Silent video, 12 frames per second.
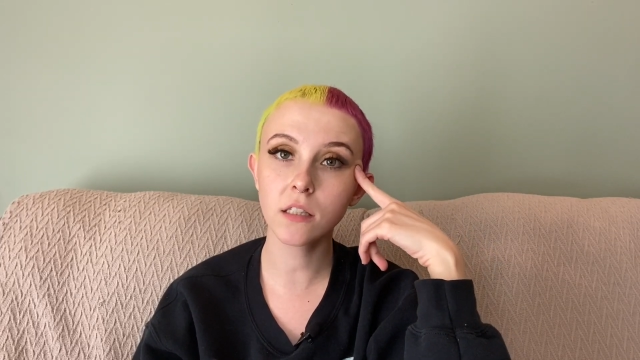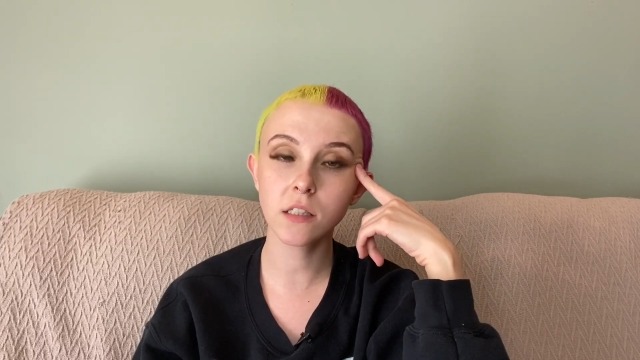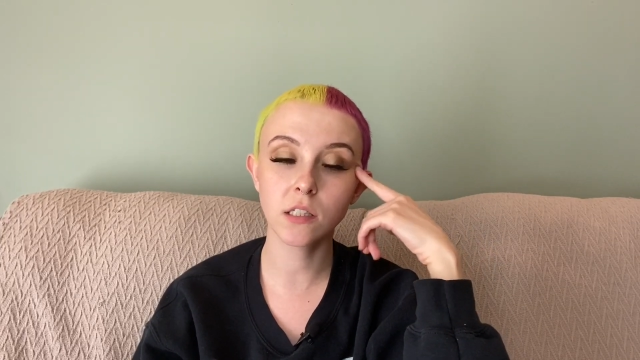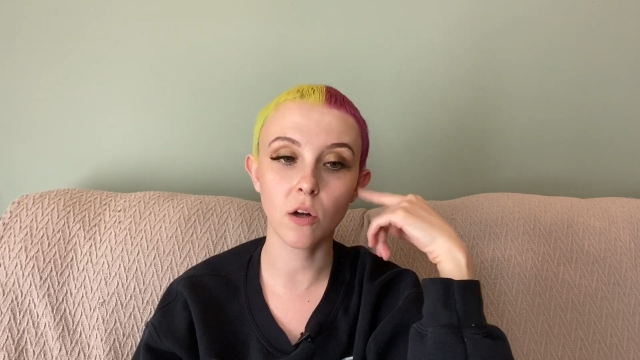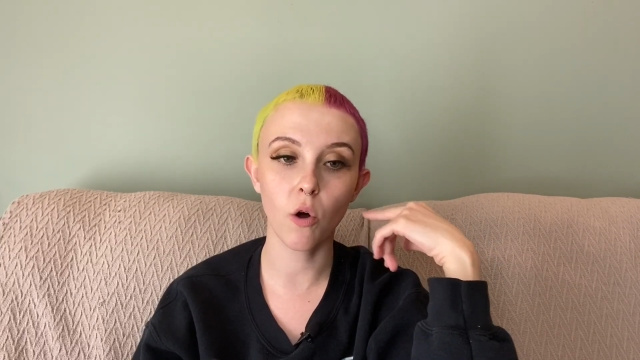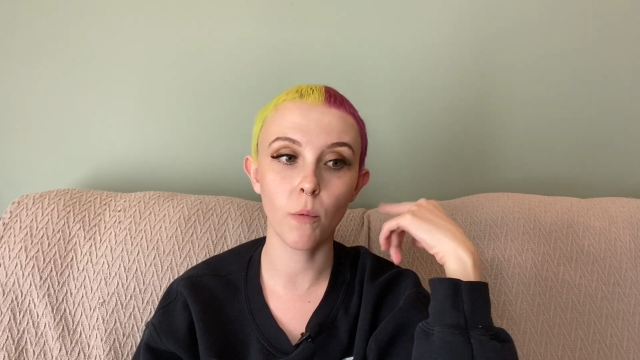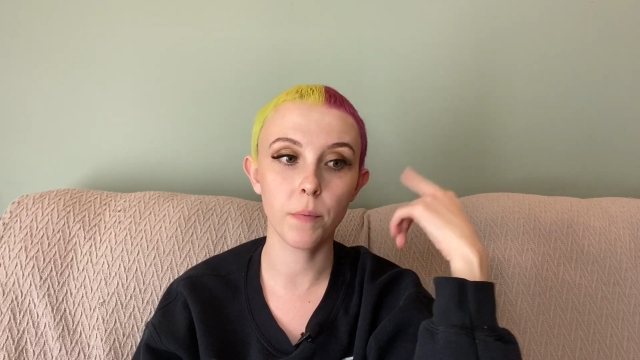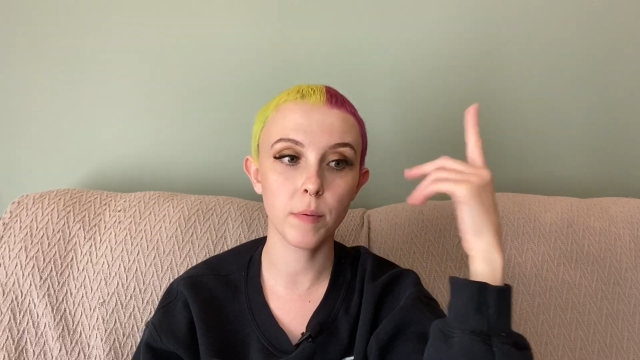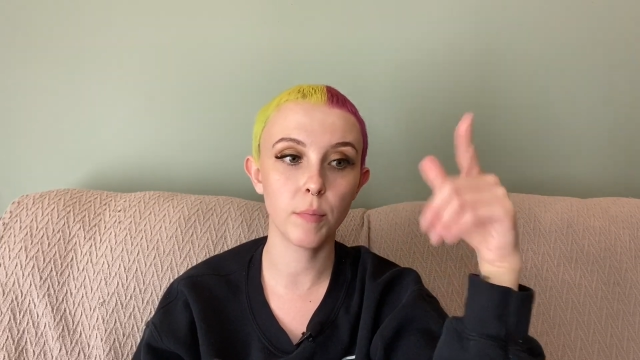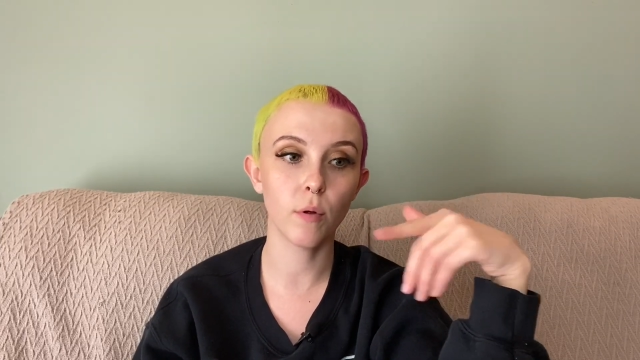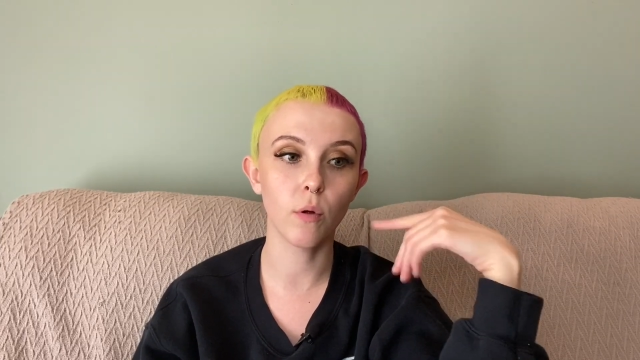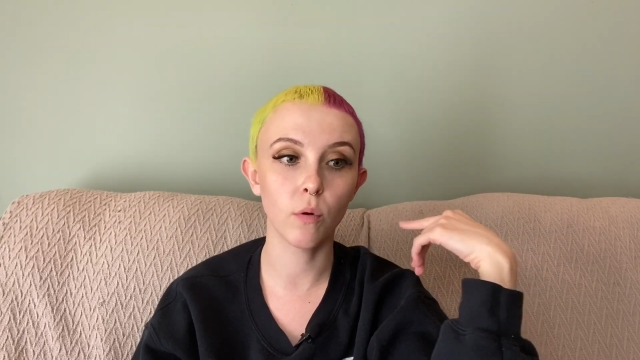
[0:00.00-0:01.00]
So
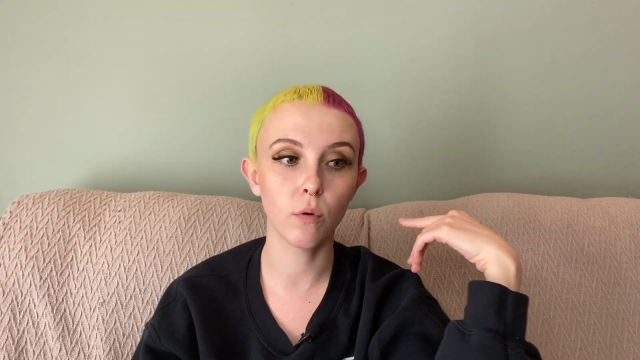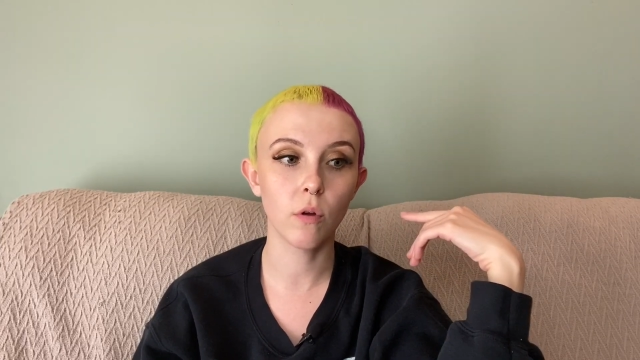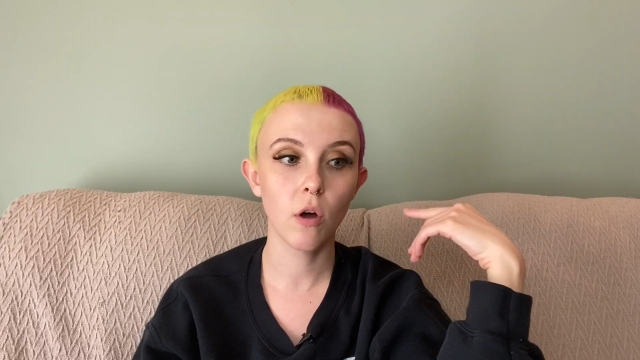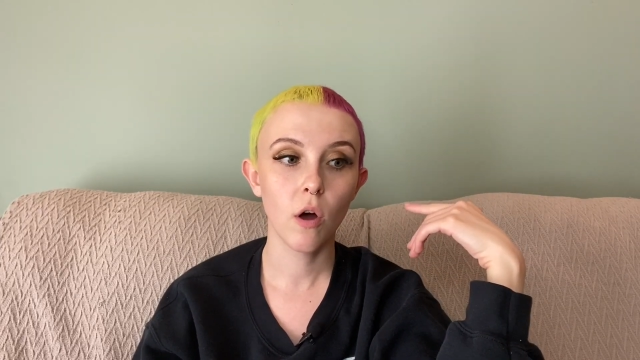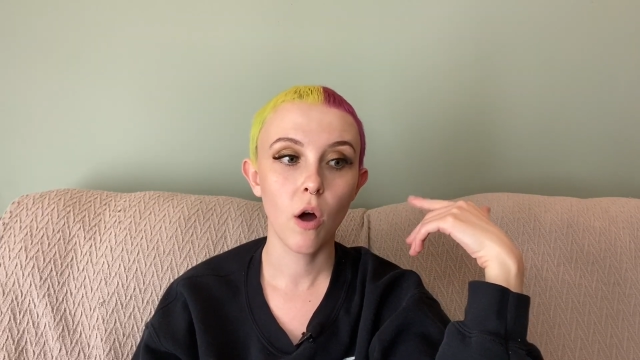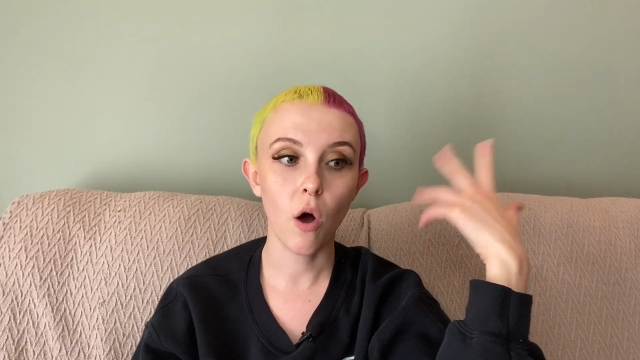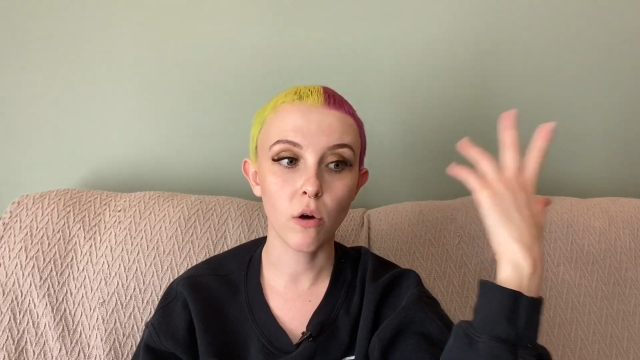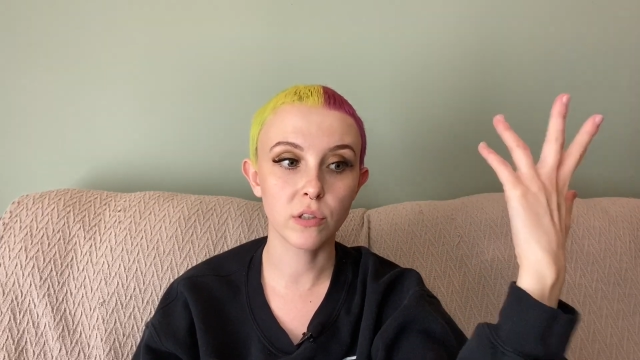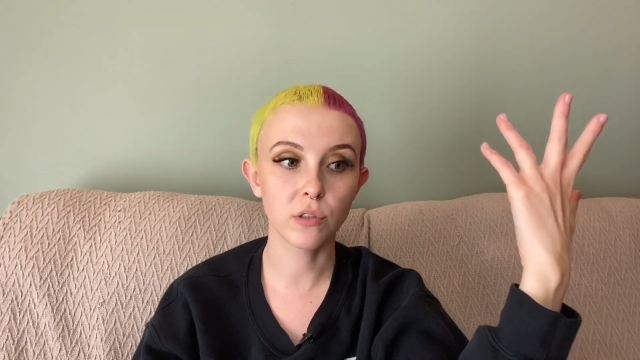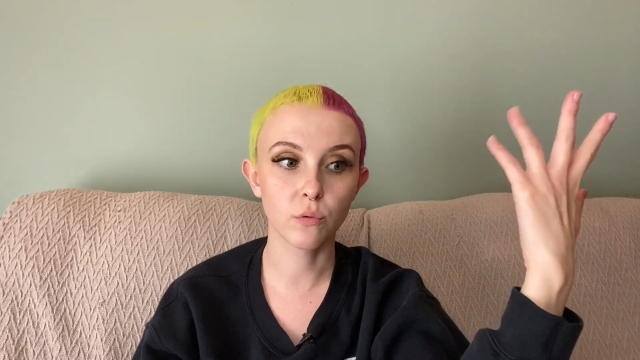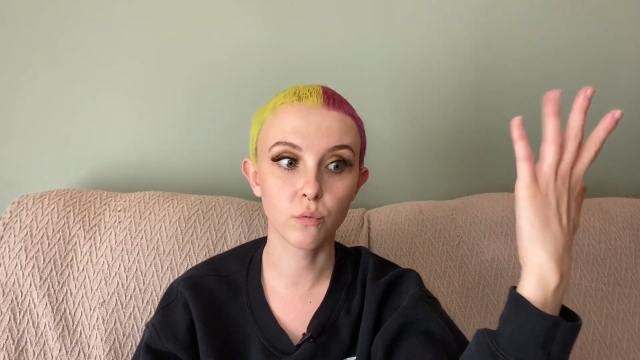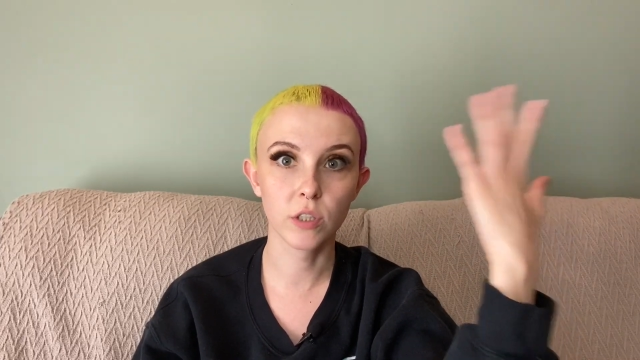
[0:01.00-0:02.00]
people
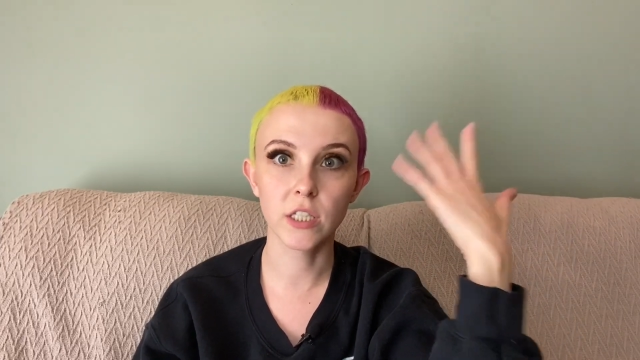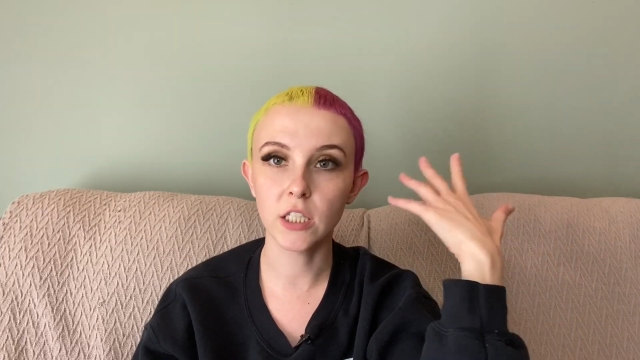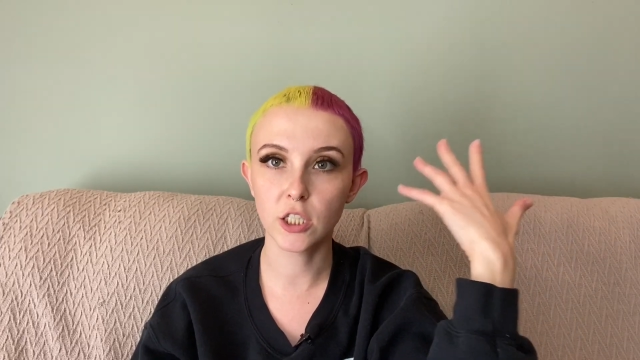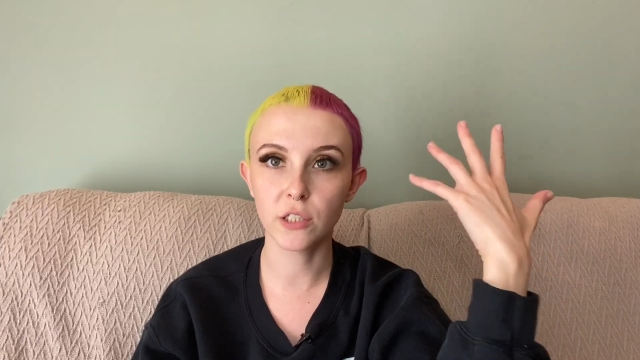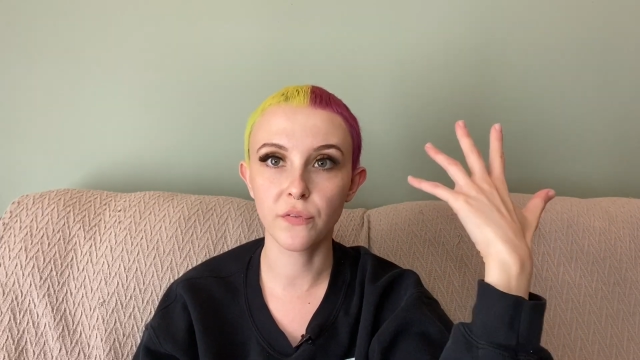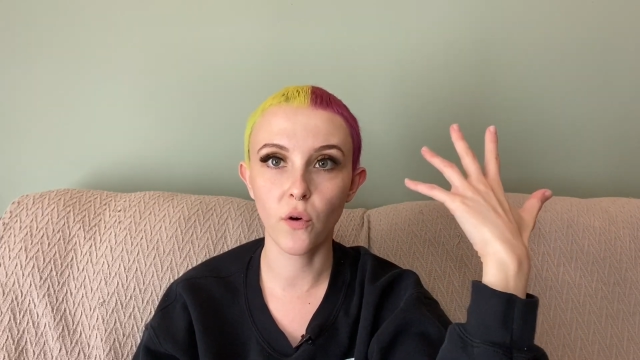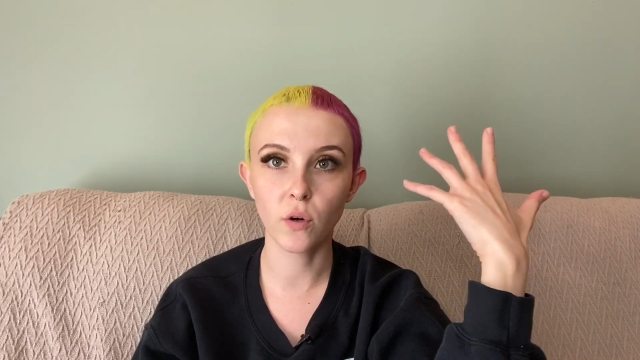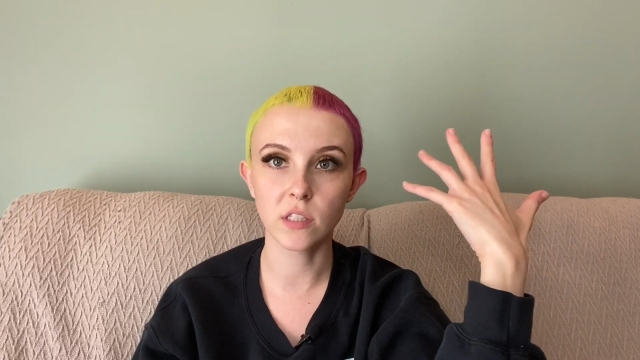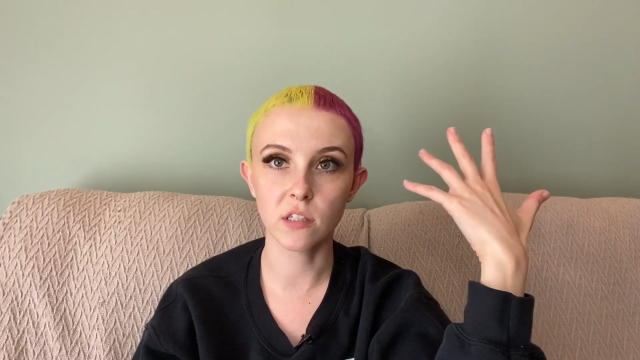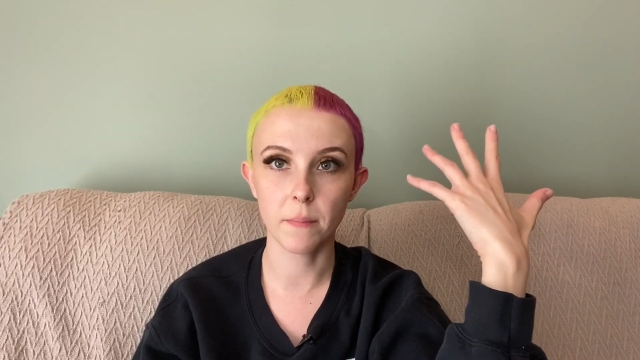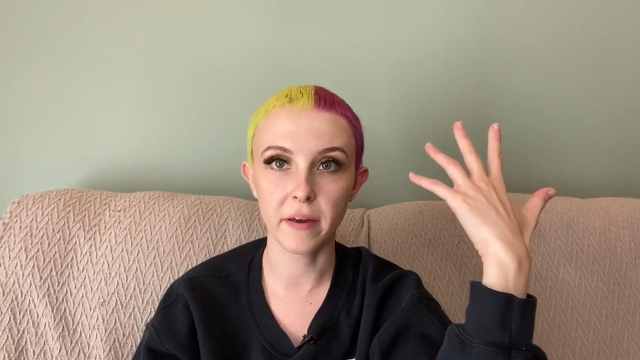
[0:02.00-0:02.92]
also really just focus on my